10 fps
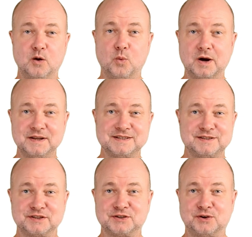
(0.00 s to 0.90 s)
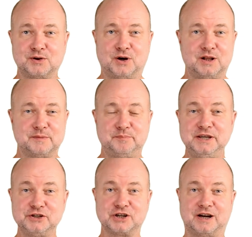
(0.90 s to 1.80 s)
What is the so-called
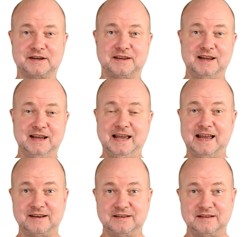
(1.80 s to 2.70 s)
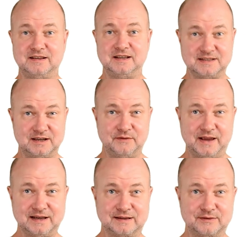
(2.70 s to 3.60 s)
P-Shot and is it
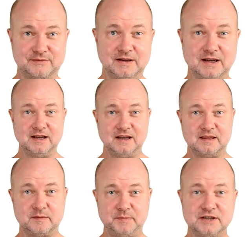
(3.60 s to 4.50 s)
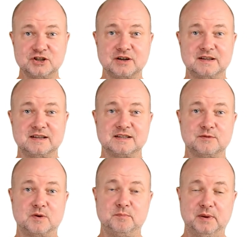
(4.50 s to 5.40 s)
effective? The P-Shot
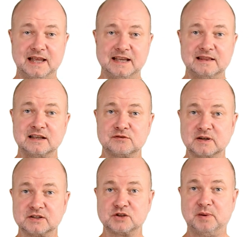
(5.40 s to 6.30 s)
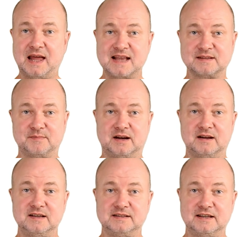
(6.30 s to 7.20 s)
is when platelet-rich
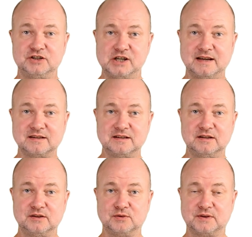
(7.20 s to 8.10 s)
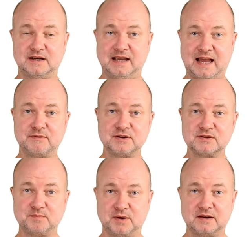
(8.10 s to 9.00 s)
plasma is injected into the
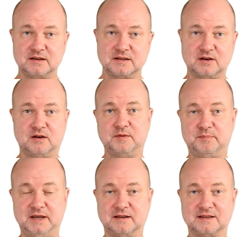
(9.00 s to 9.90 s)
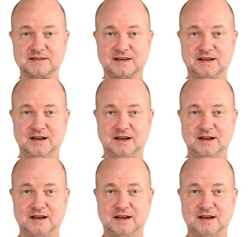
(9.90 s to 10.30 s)
cavernous bodies of the penis.